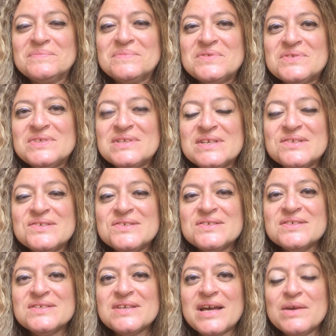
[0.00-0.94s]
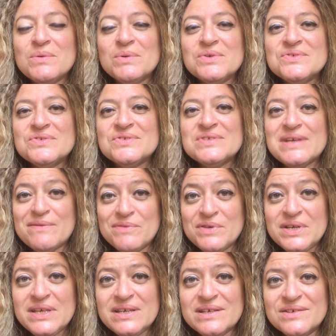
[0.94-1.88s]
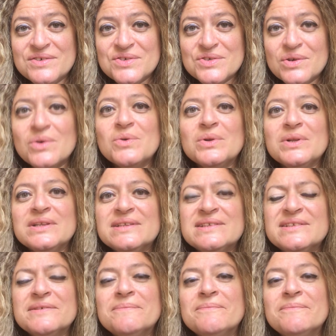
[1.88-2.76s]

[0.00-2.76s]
since I was 7 years old.